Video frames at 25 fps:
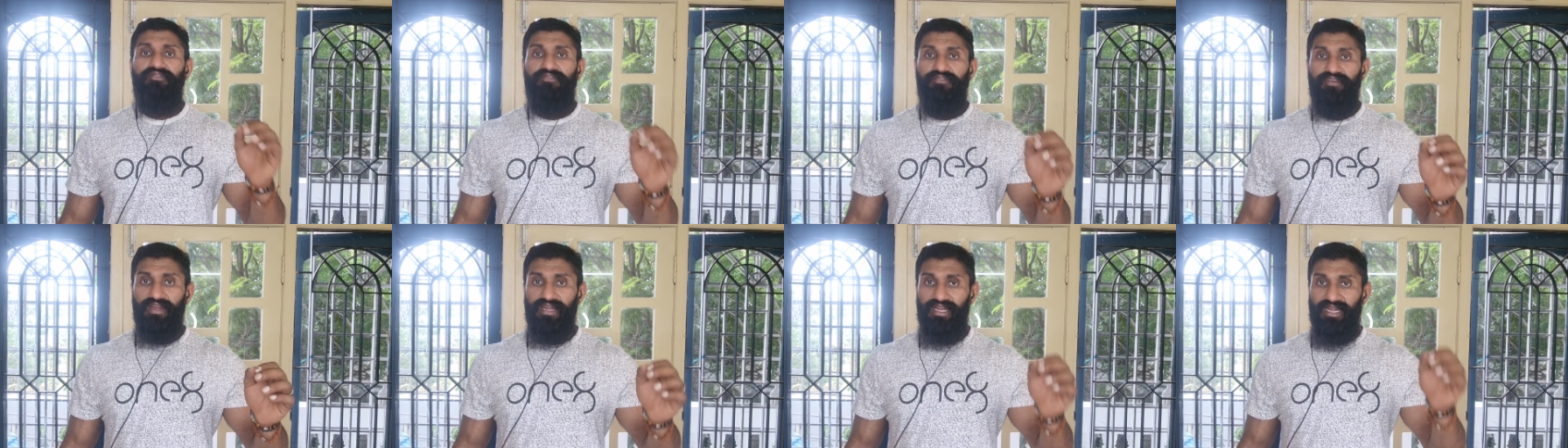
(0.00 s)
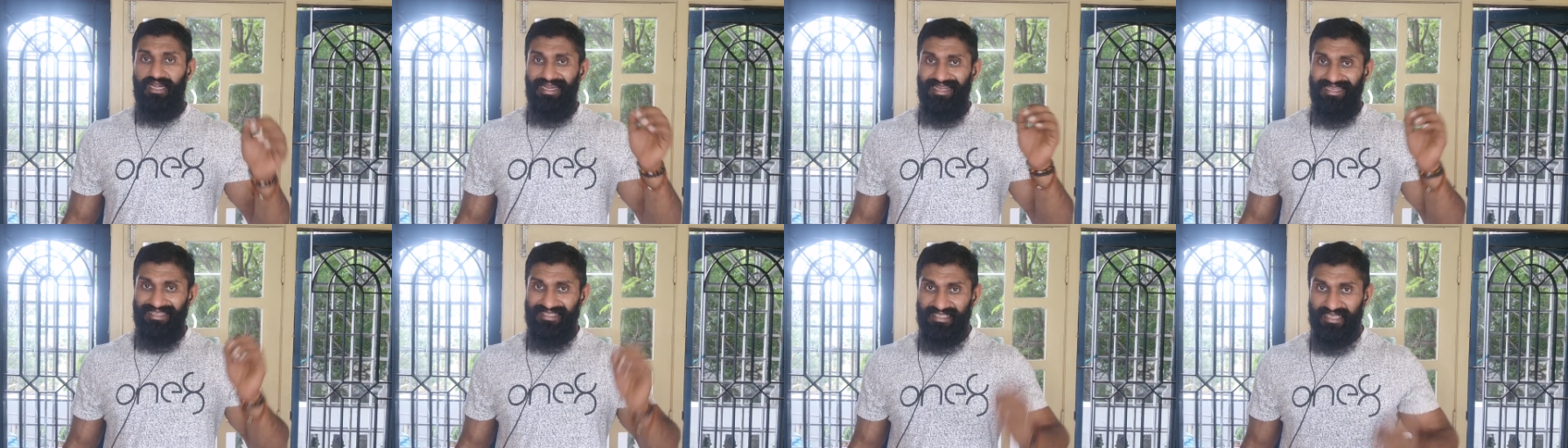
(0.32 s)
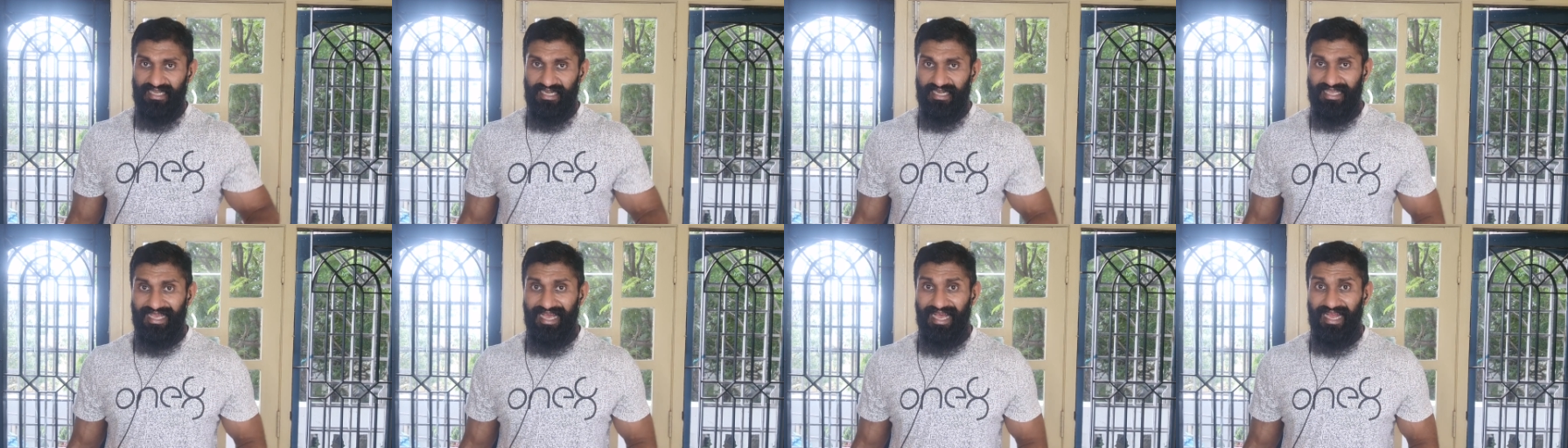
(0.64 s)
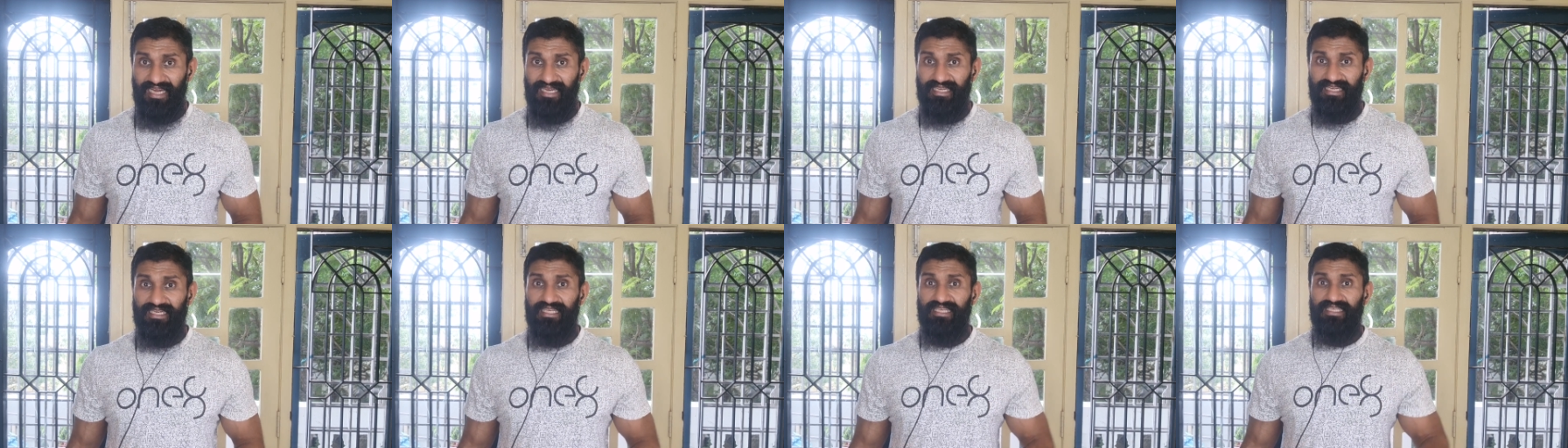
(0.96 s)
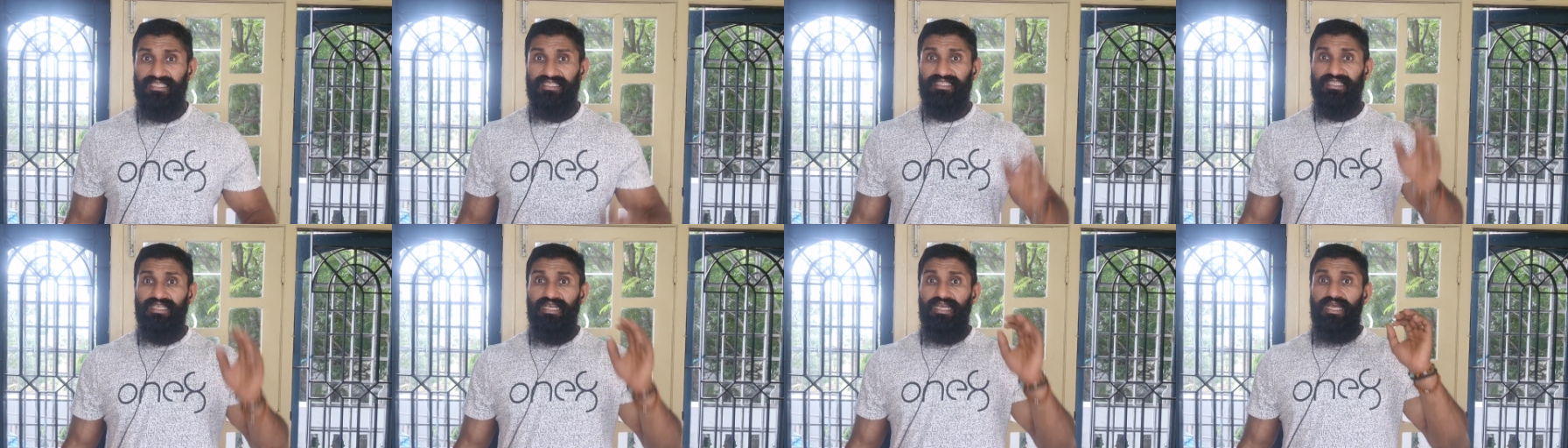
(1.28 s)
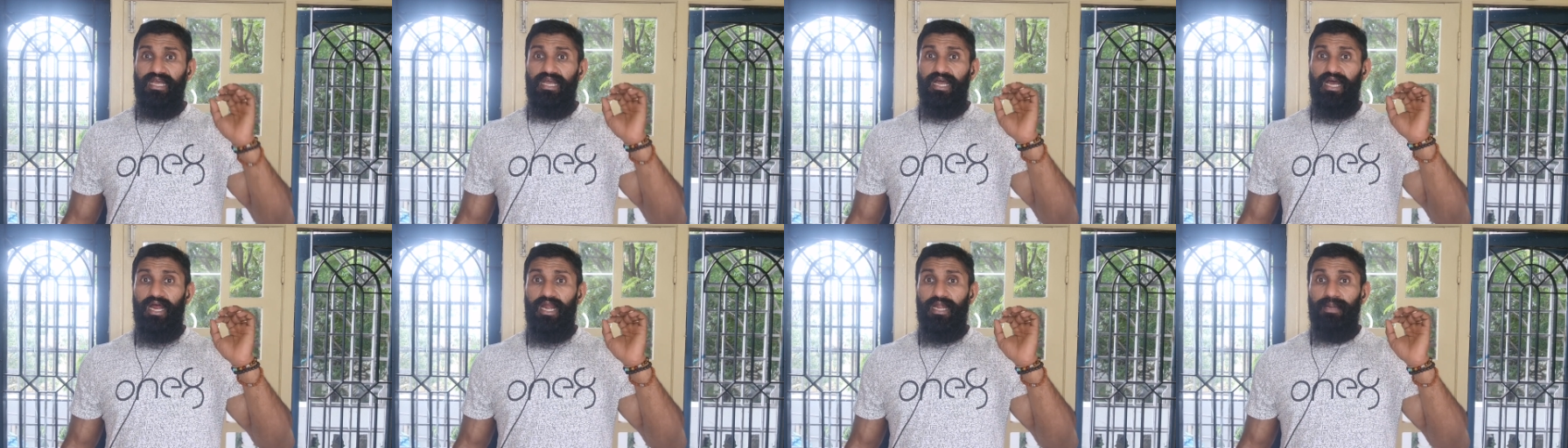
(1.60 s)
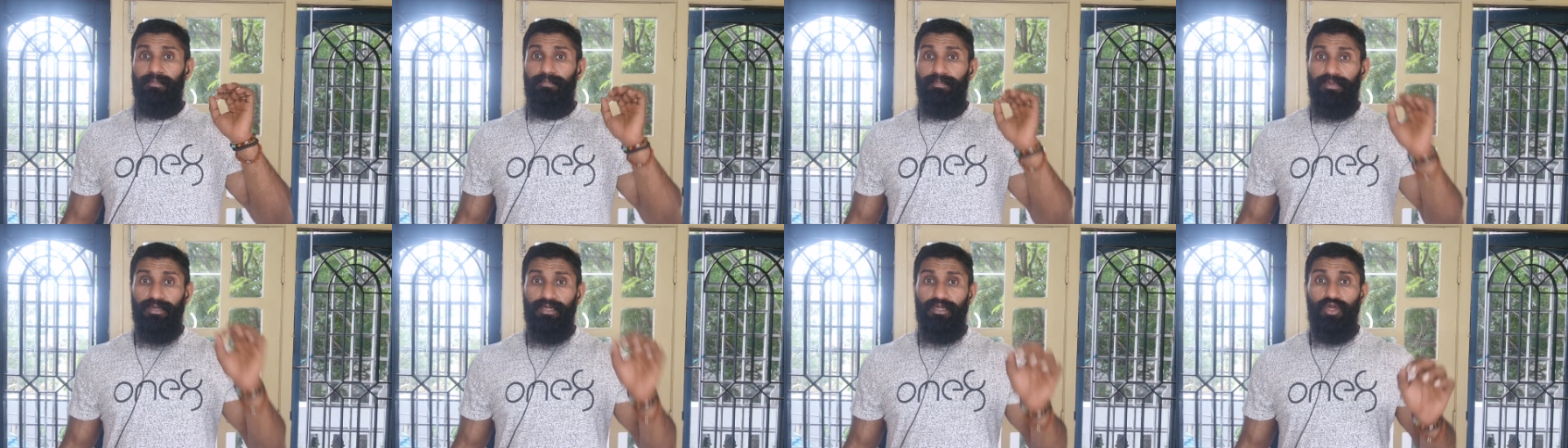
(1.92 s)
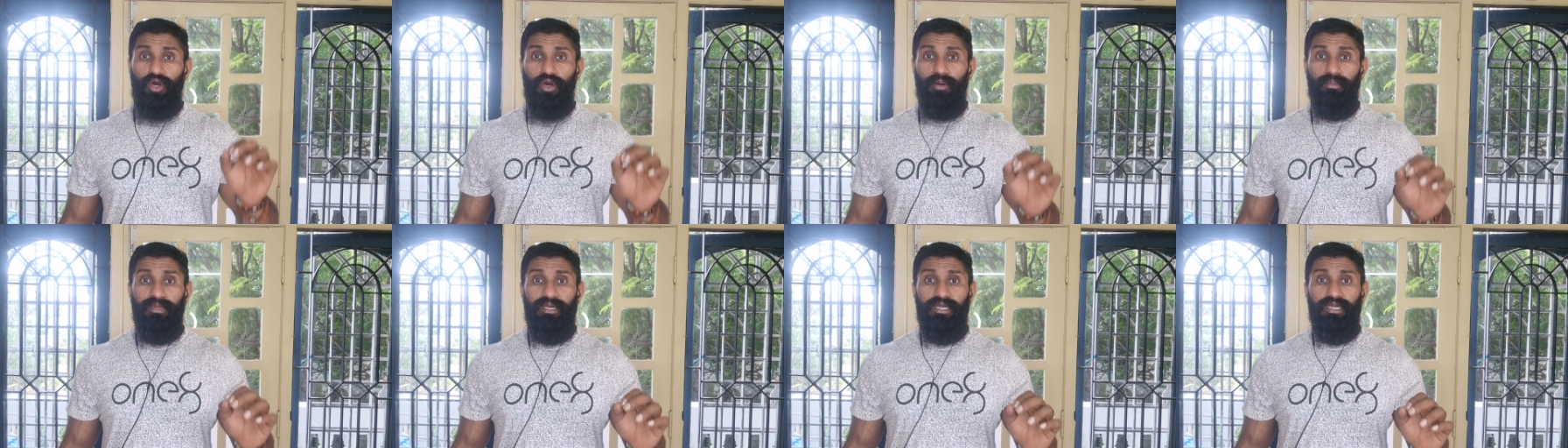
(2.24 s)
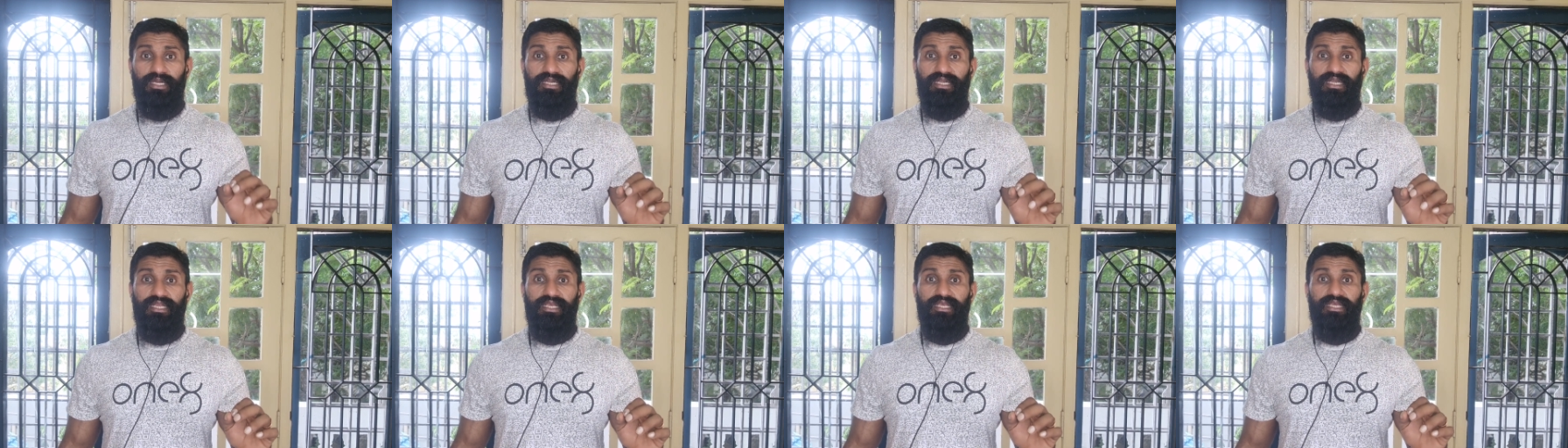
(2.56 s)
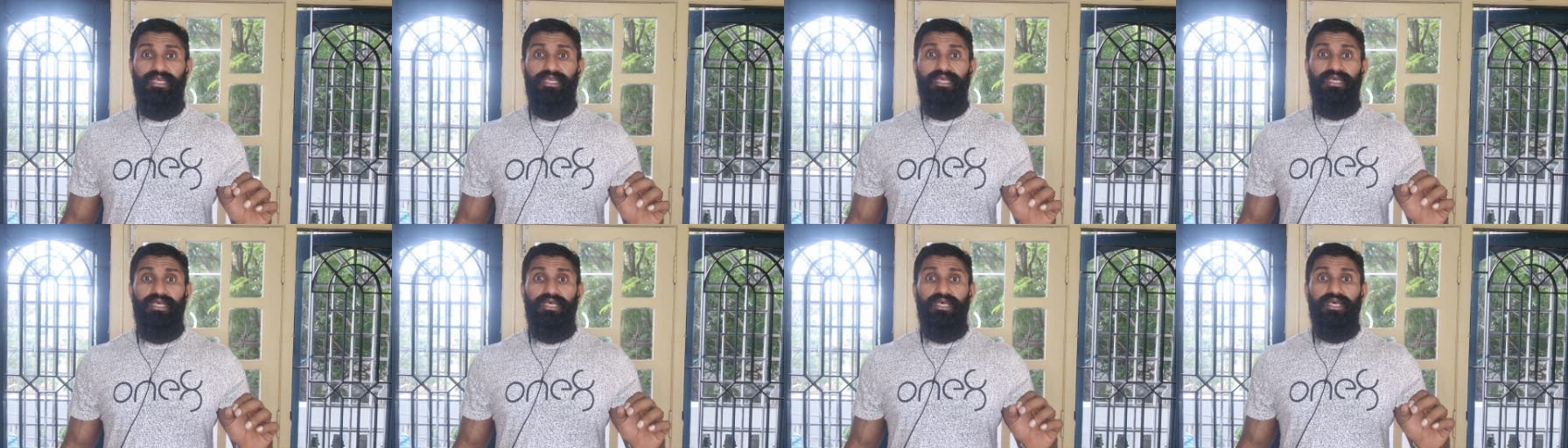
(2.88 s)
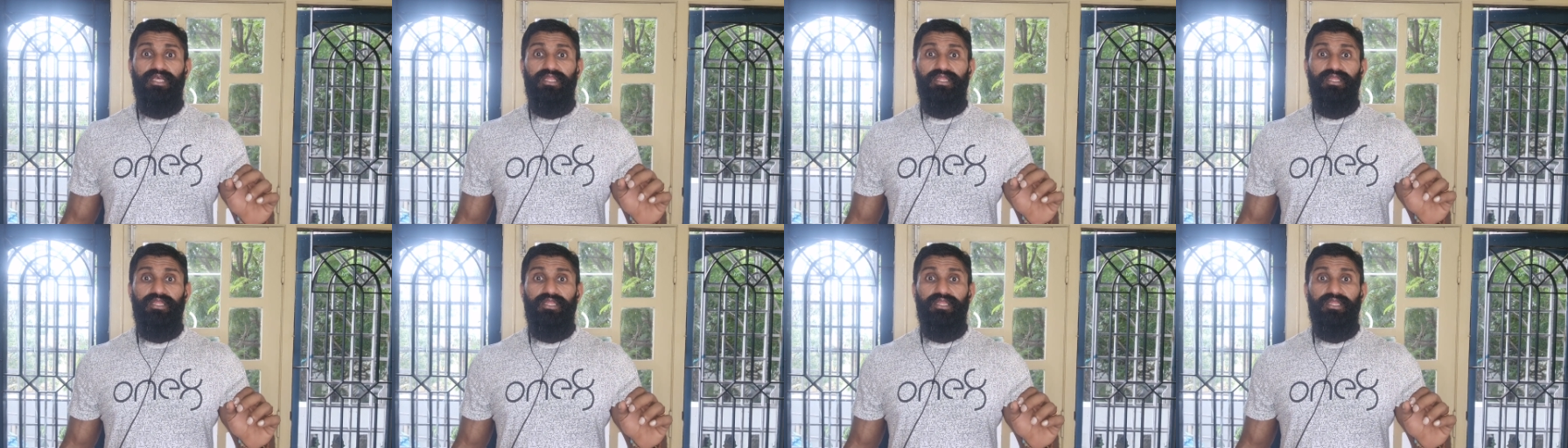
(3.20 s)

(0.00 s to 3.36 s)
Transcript: fed lesser calories and predominantly